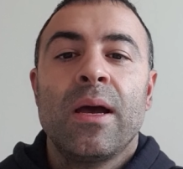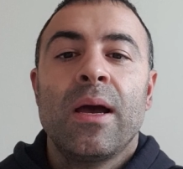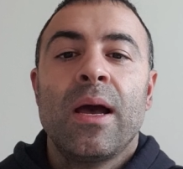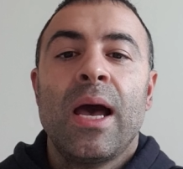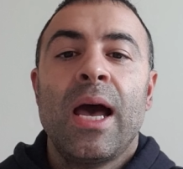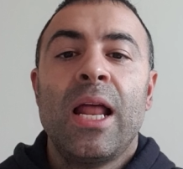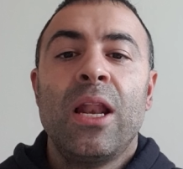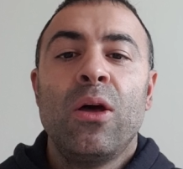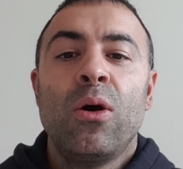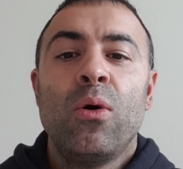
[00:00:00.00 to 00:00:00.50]

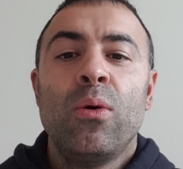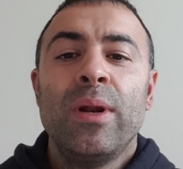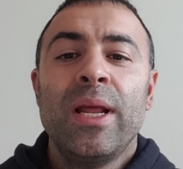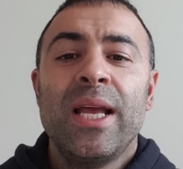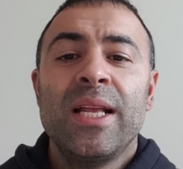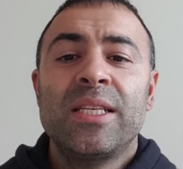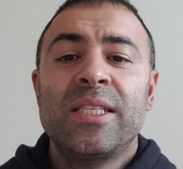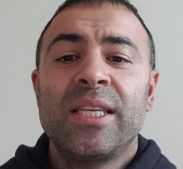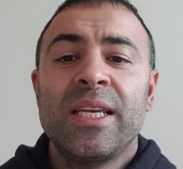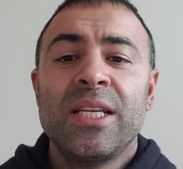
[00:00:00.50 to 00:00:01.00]
Hello
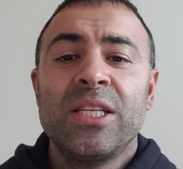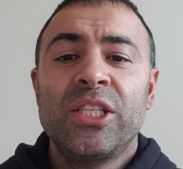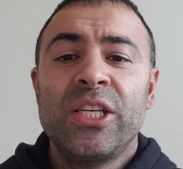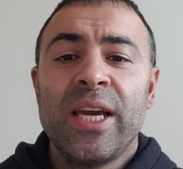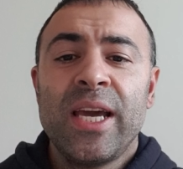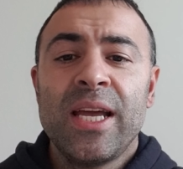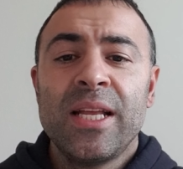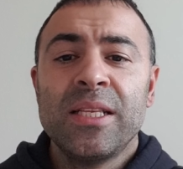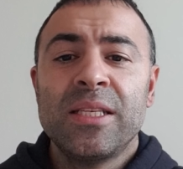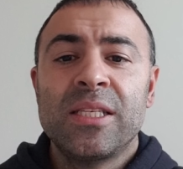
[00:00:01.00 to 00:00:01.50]
ladies and
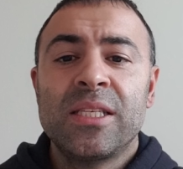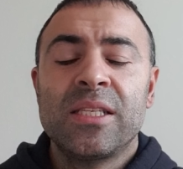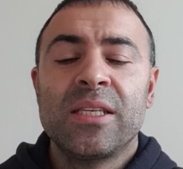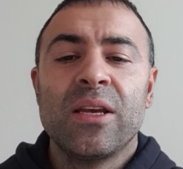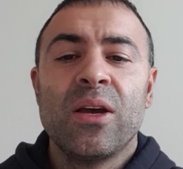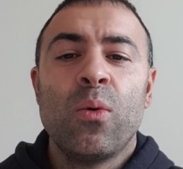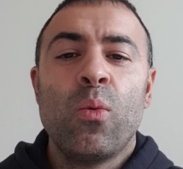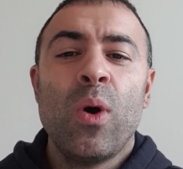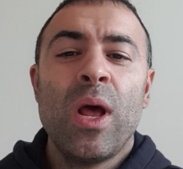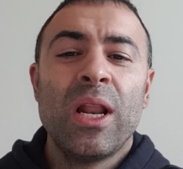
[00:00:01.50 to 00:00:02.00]
gents,
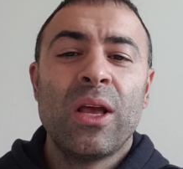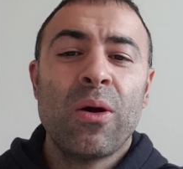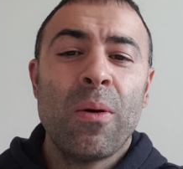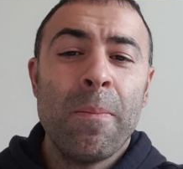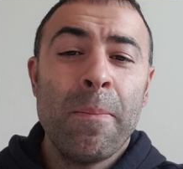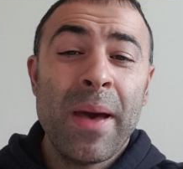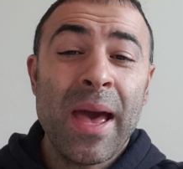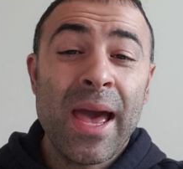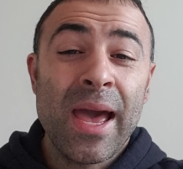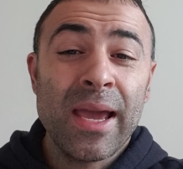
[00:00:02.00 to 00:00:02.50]
welcome
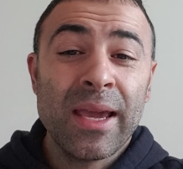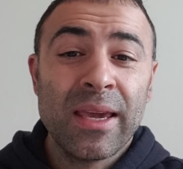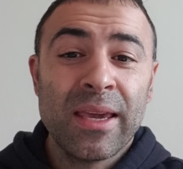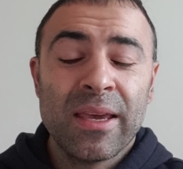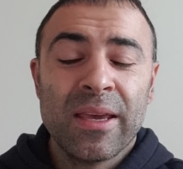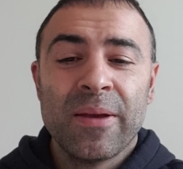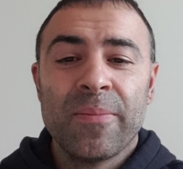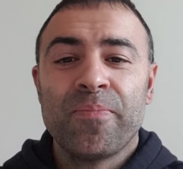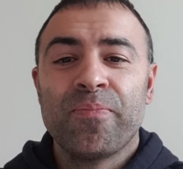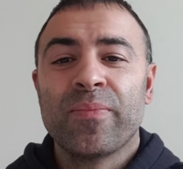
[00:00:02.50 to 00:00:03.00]
back.
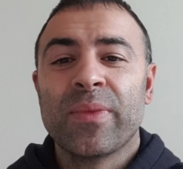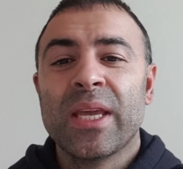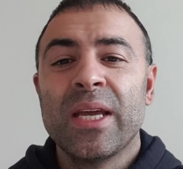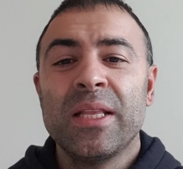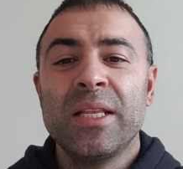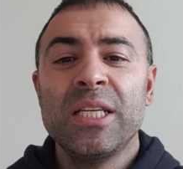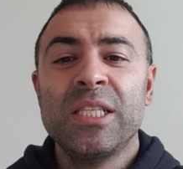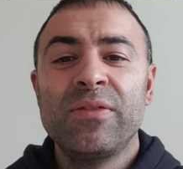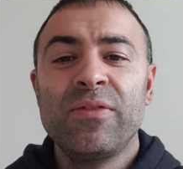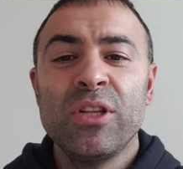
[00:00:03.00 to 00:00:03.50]
In
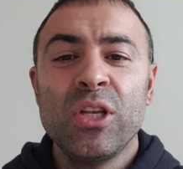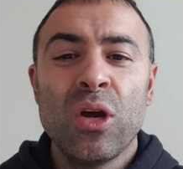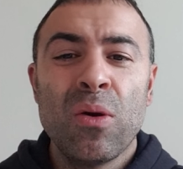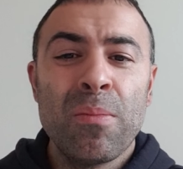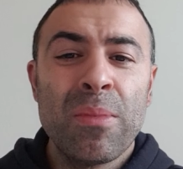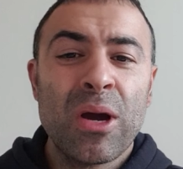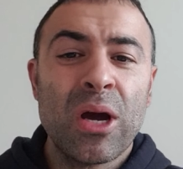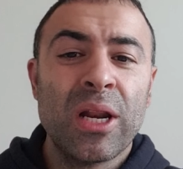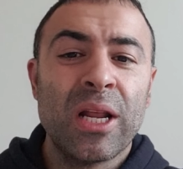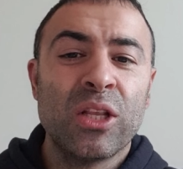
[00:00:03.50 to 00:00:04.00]
this video I'm
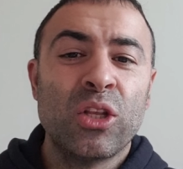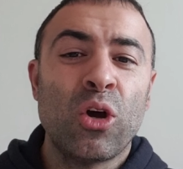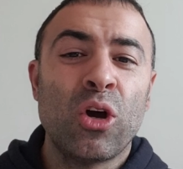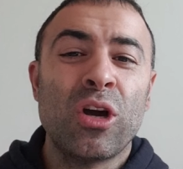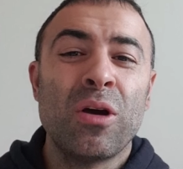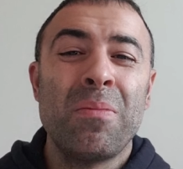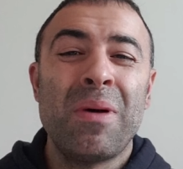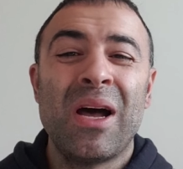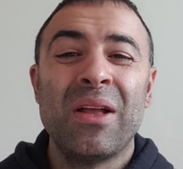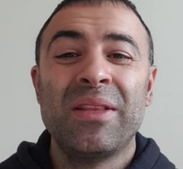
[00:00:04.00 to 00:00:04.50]
gonna talk
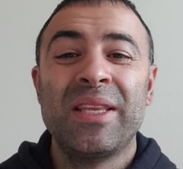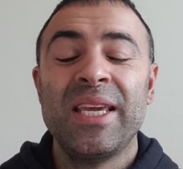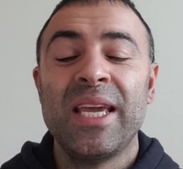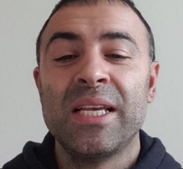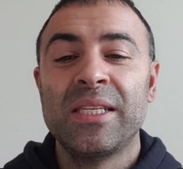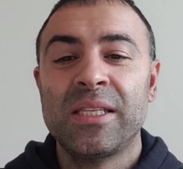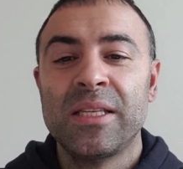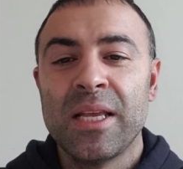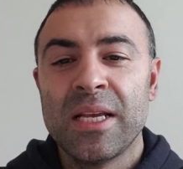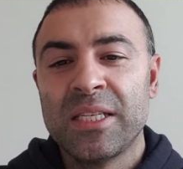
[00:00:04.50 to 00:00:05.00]
about
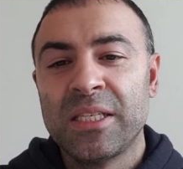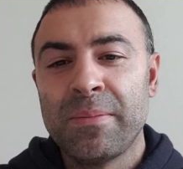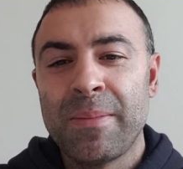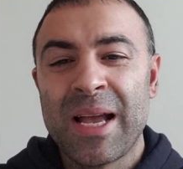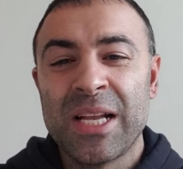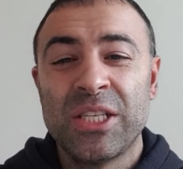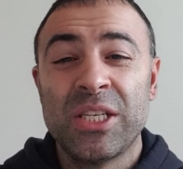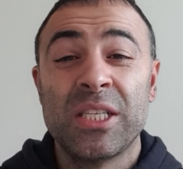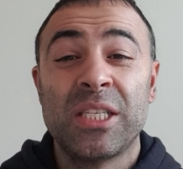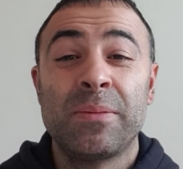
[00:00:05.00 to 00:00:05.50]
yesterday's
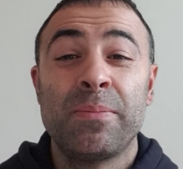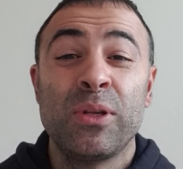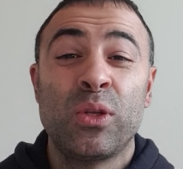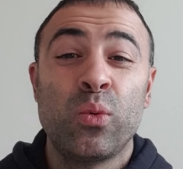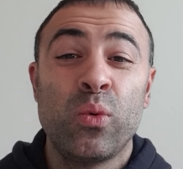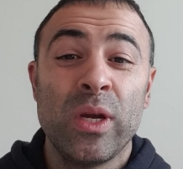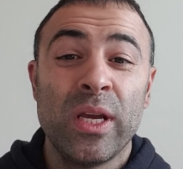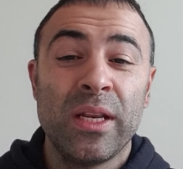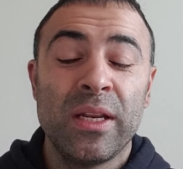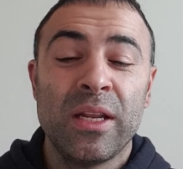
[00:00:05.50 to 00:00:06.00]
matches
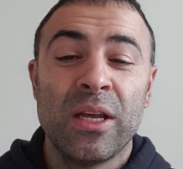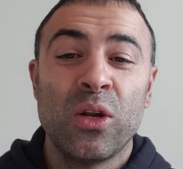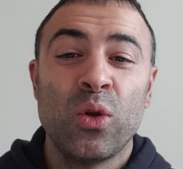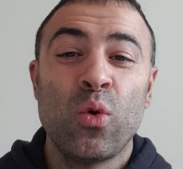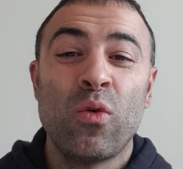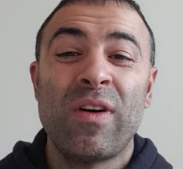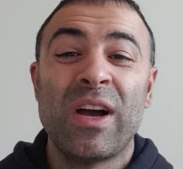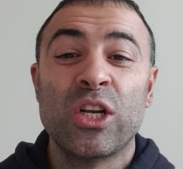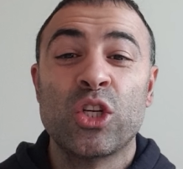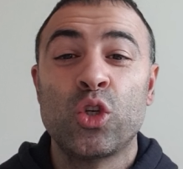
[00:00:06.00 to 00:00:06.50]
between
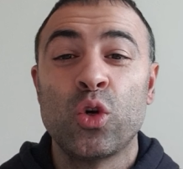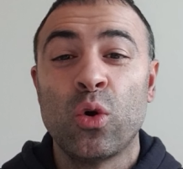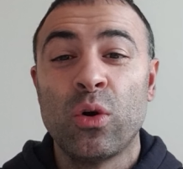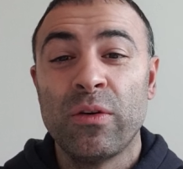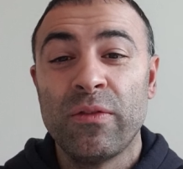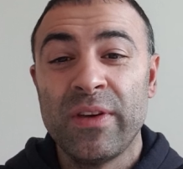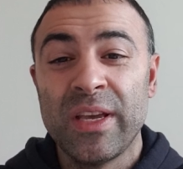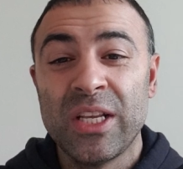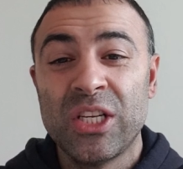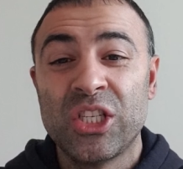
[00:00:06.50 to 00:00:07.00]
Novak
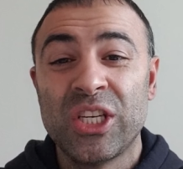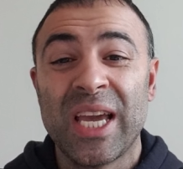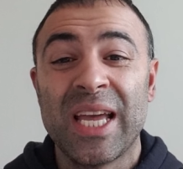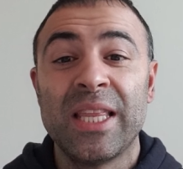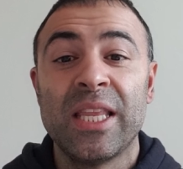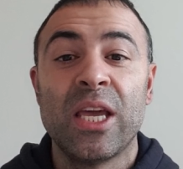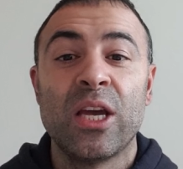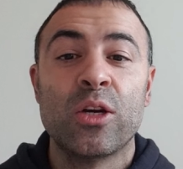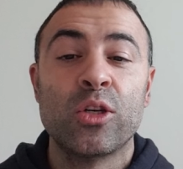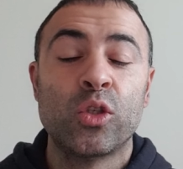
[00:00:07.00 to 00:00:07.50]
Djokovic and
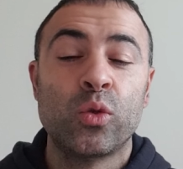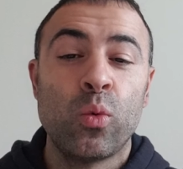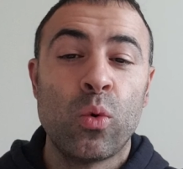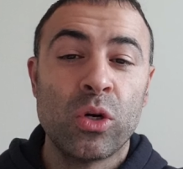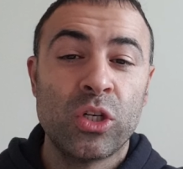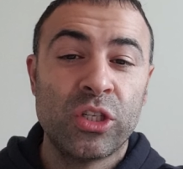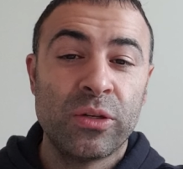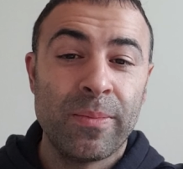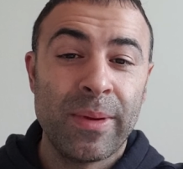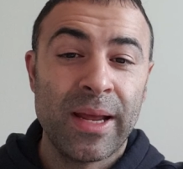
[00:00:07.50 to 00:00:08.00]
Diego
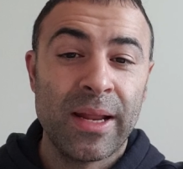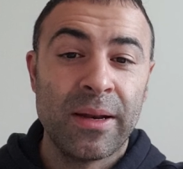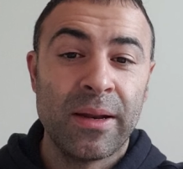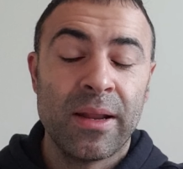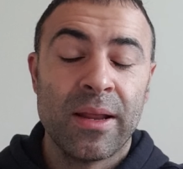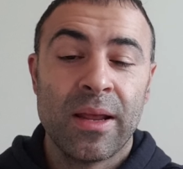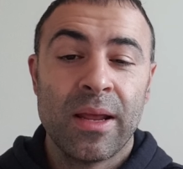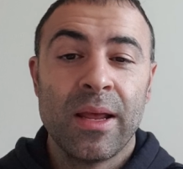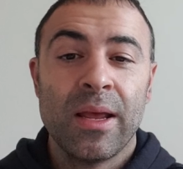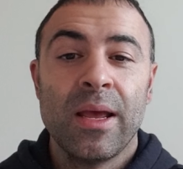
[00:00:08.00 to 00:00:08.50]
Schwartzman
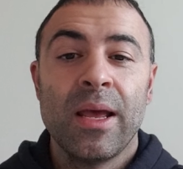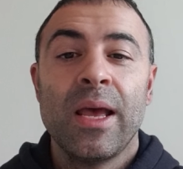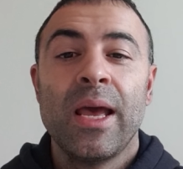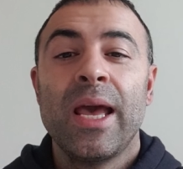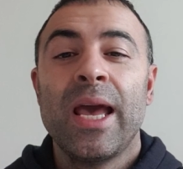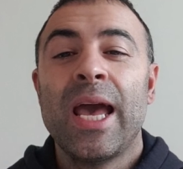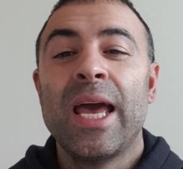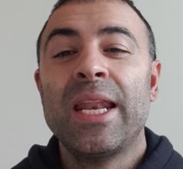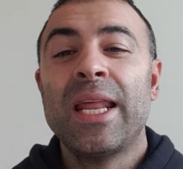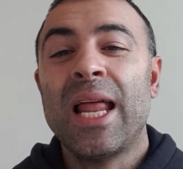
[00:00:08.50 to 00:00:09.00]

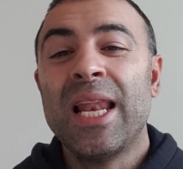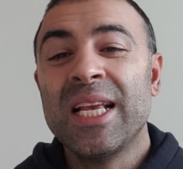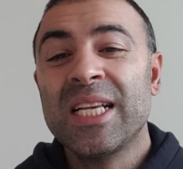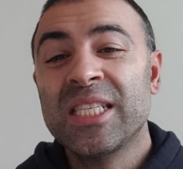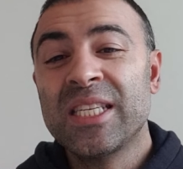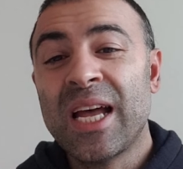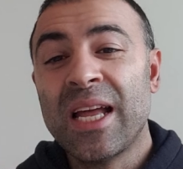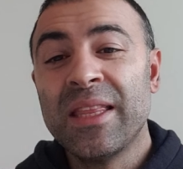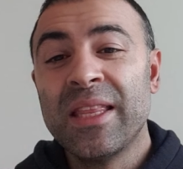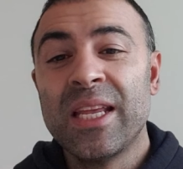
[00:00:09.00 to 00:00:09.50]
and
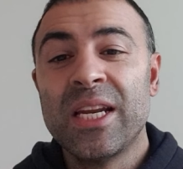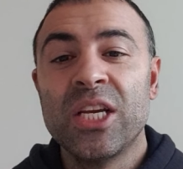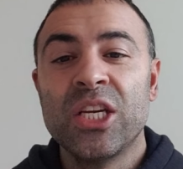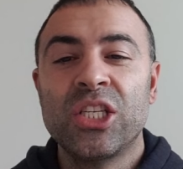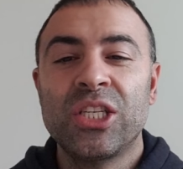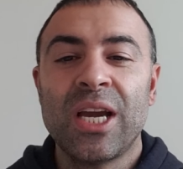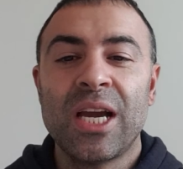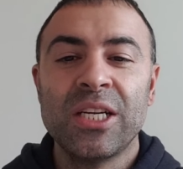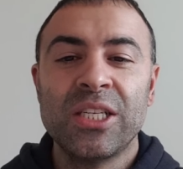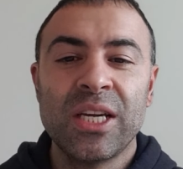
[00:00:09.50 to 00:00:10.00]
Alexander
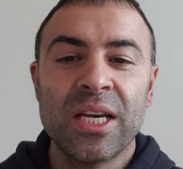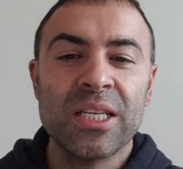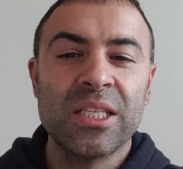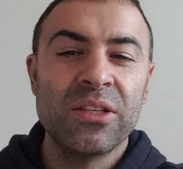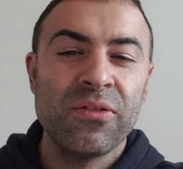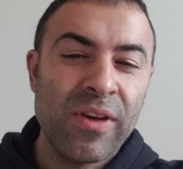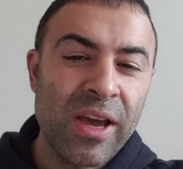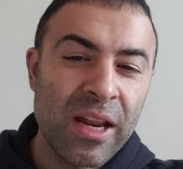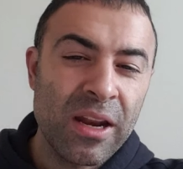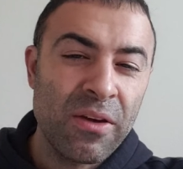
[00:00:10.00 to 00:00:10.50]
Sasha
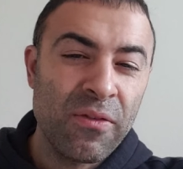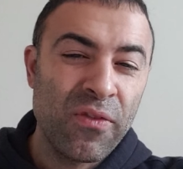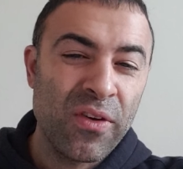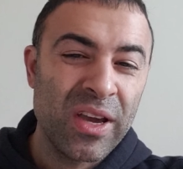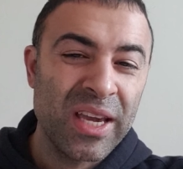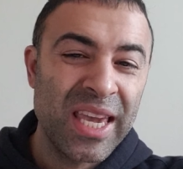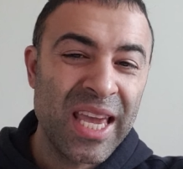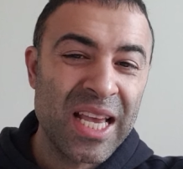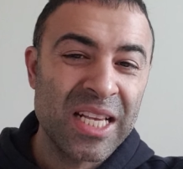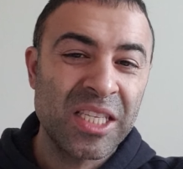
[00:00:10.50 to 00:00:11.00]
Zverev
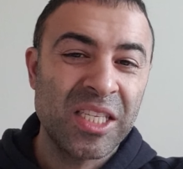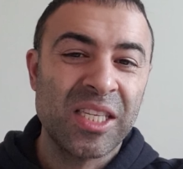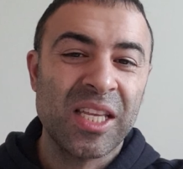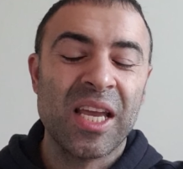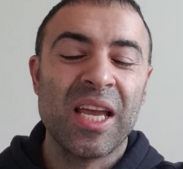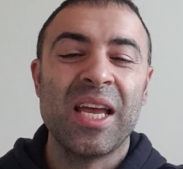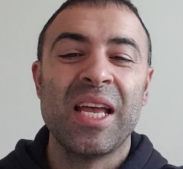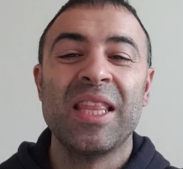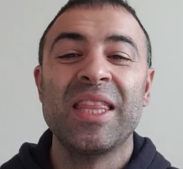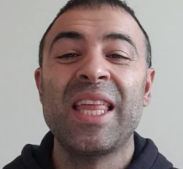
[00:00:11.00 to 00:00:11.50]
against
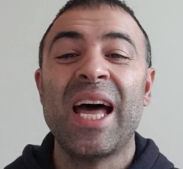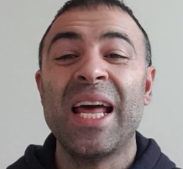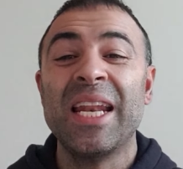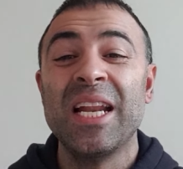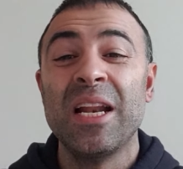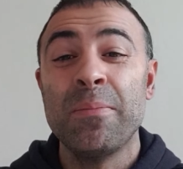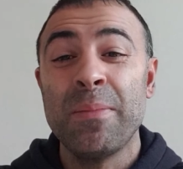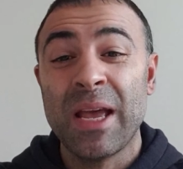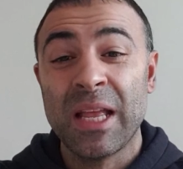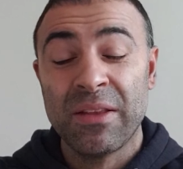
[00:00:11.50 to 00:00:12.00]

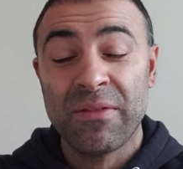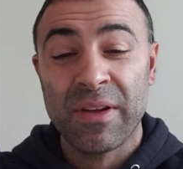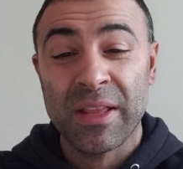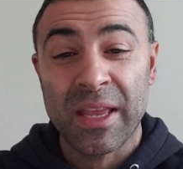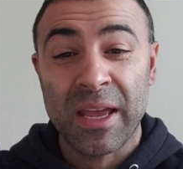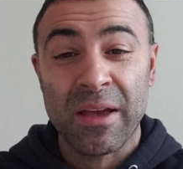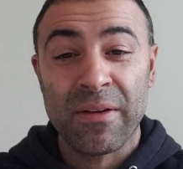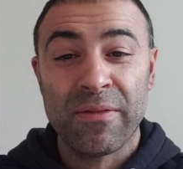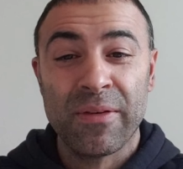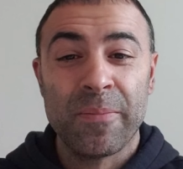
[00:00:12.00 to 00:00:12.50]
Daniil
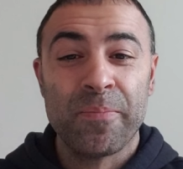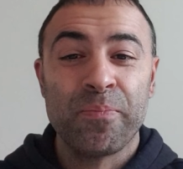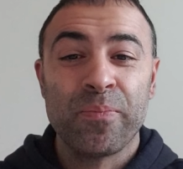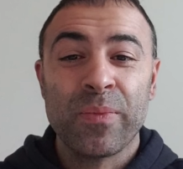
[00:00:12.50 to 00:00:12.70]
Medvedev.